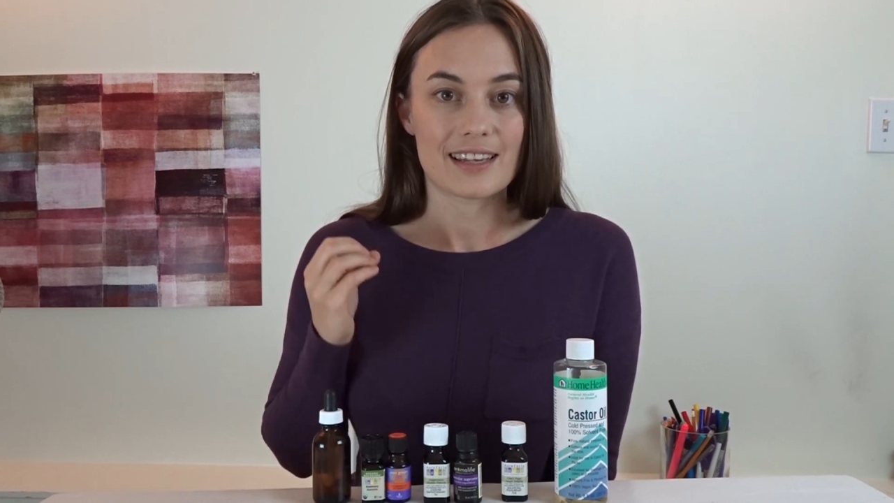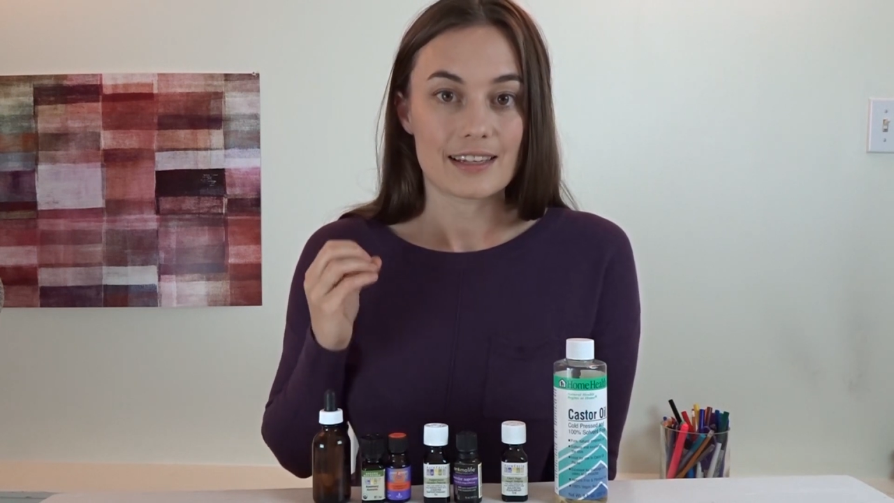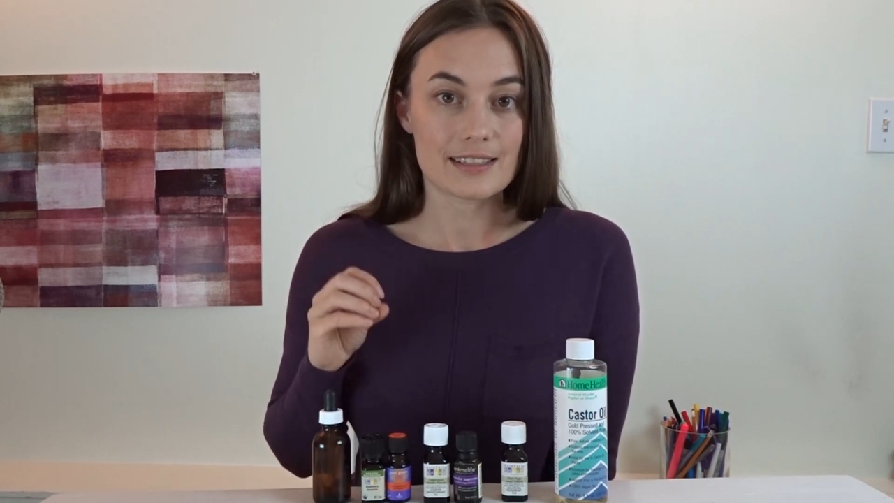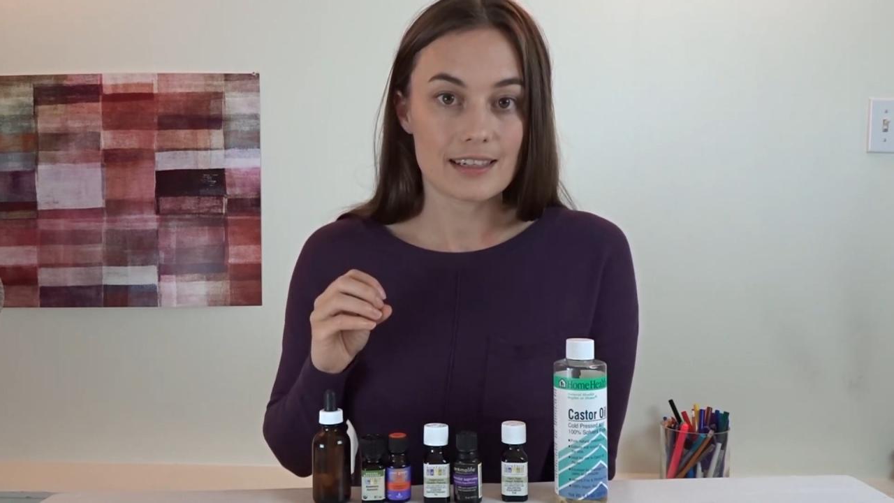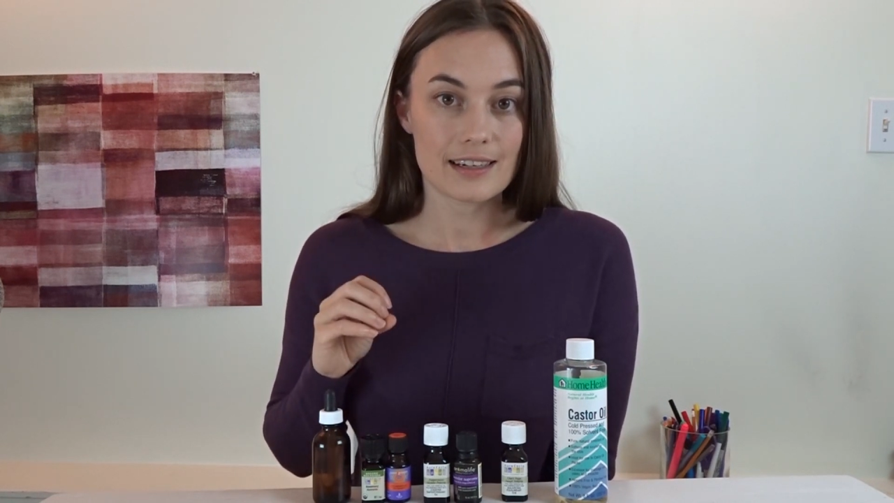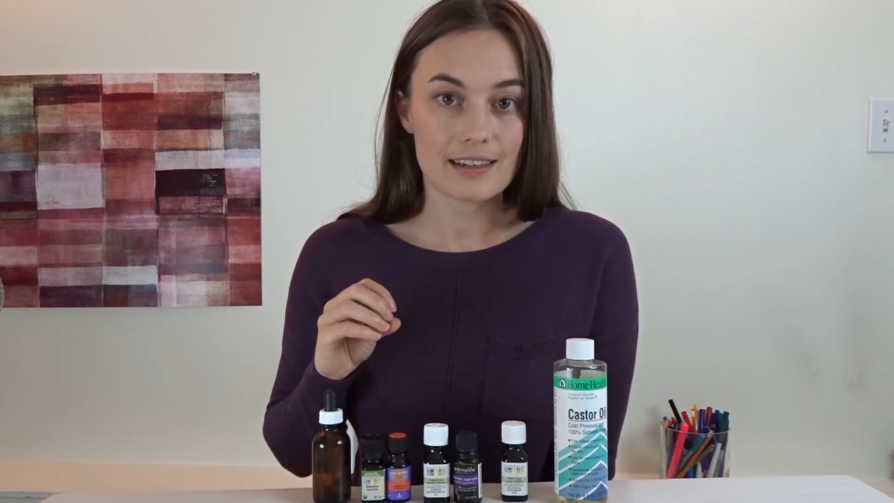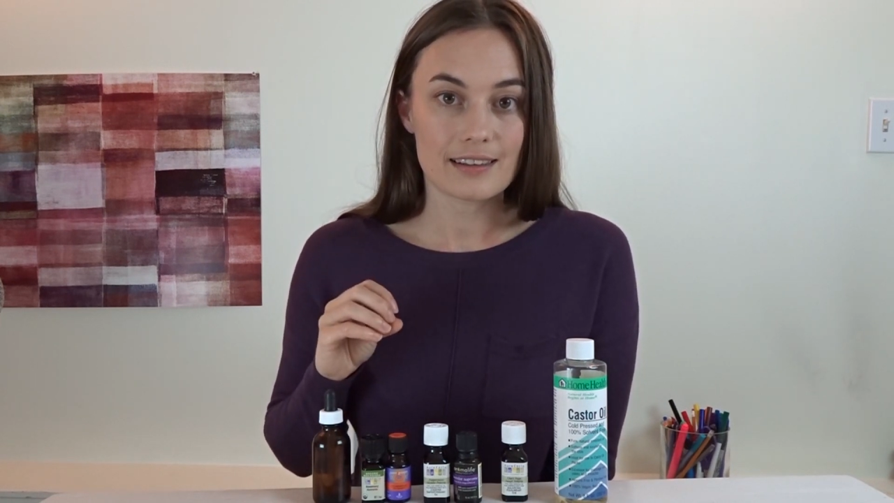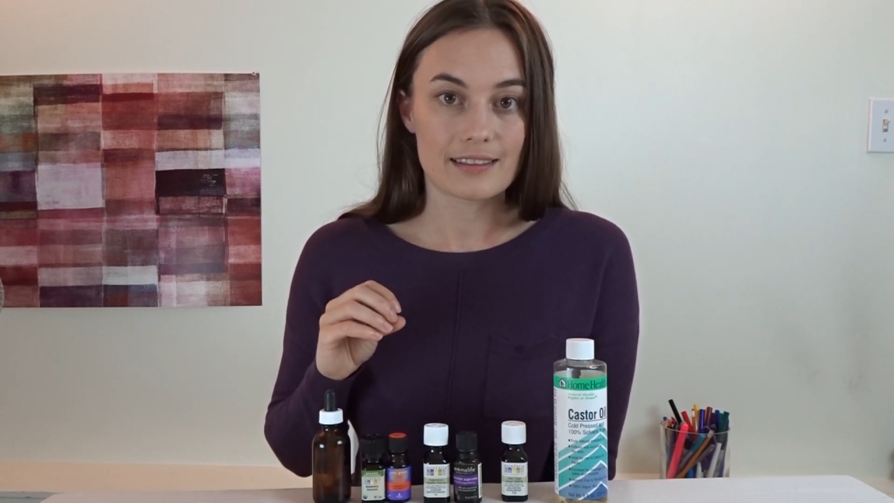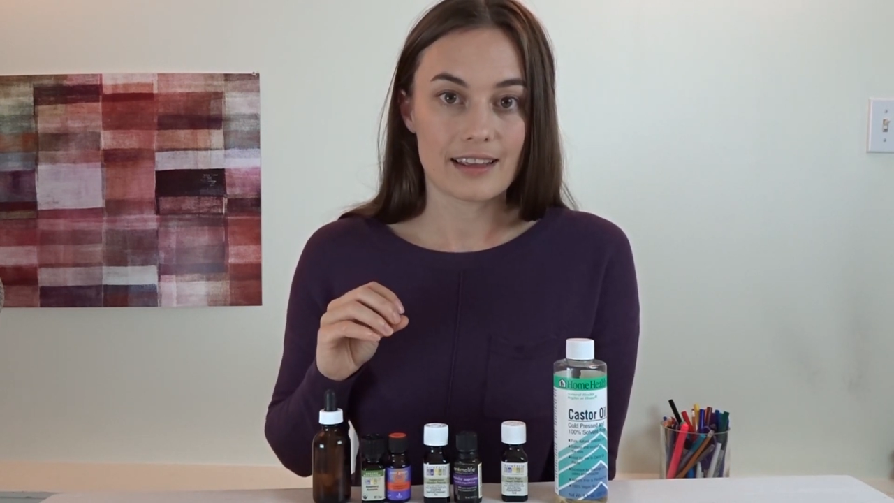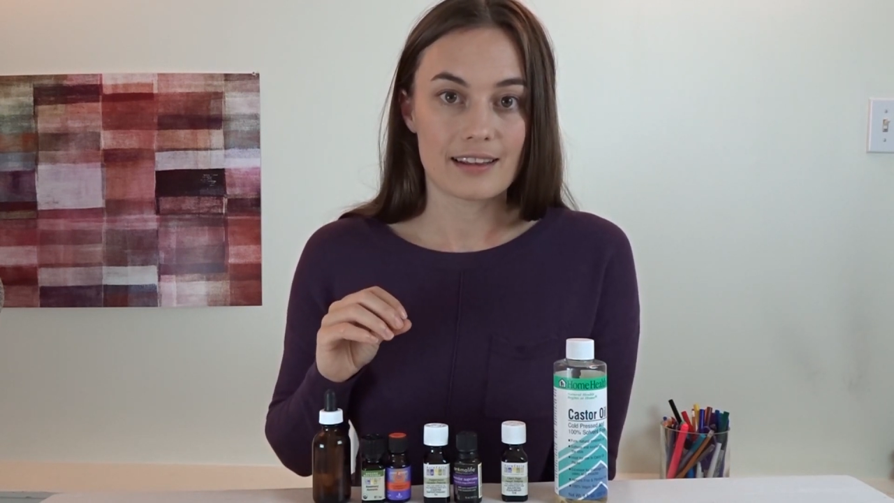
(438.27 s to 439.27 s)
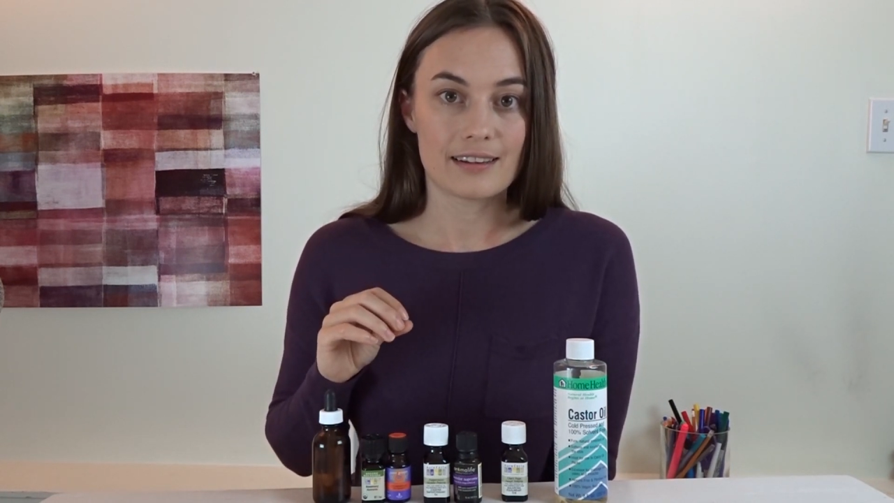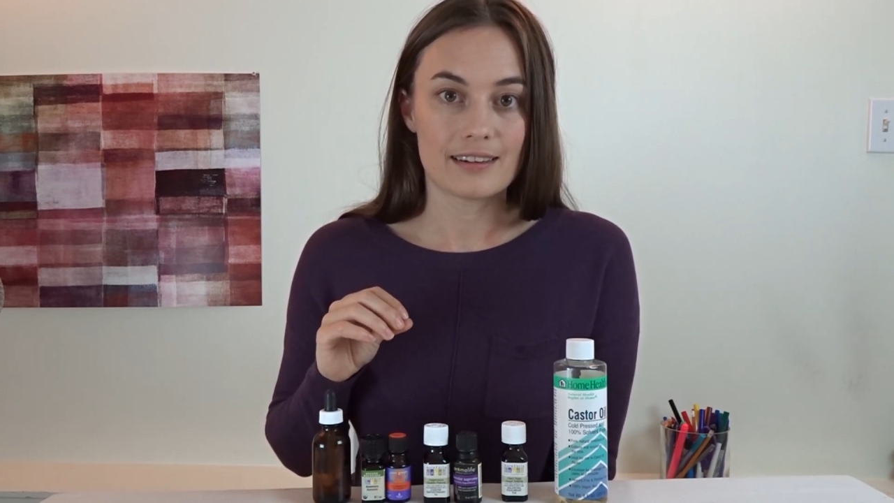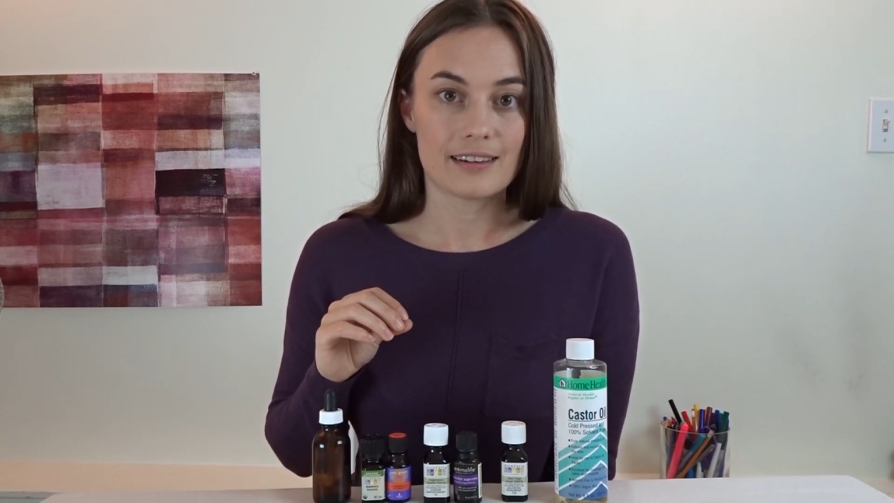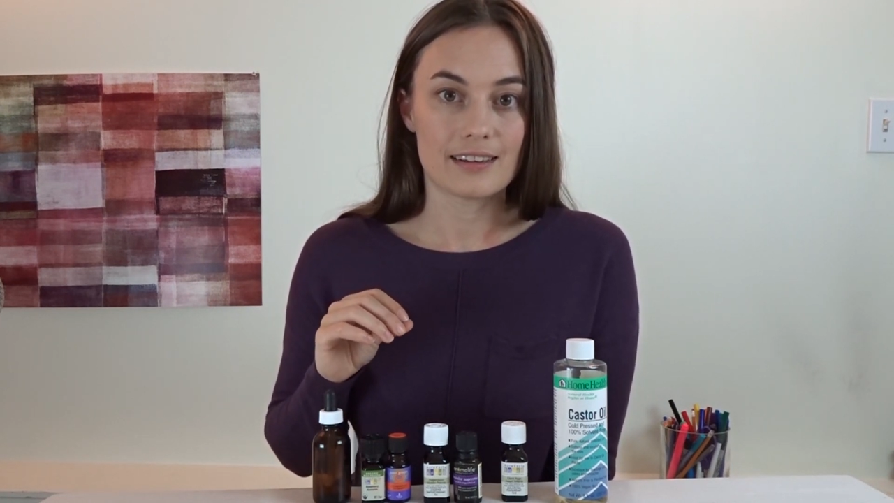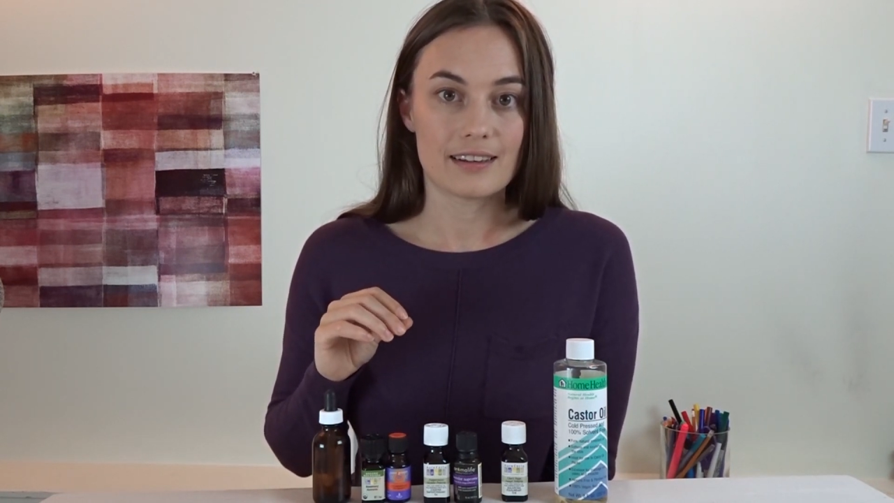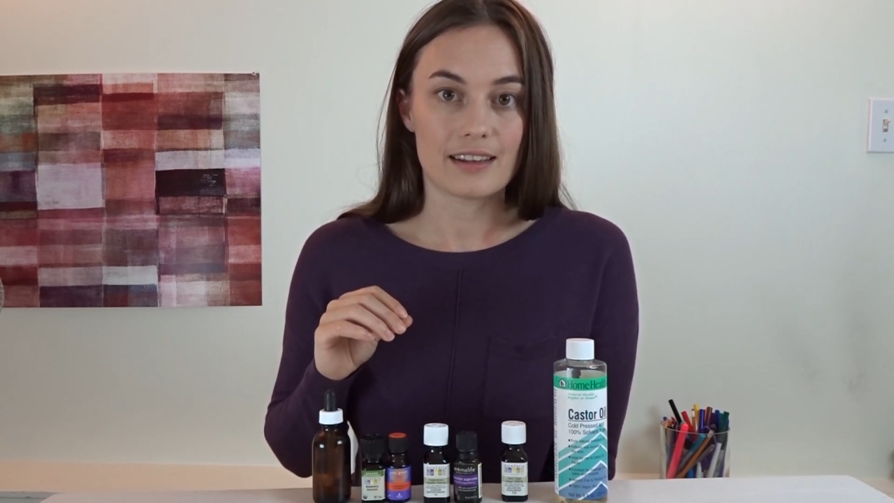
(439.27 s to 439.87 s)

itching than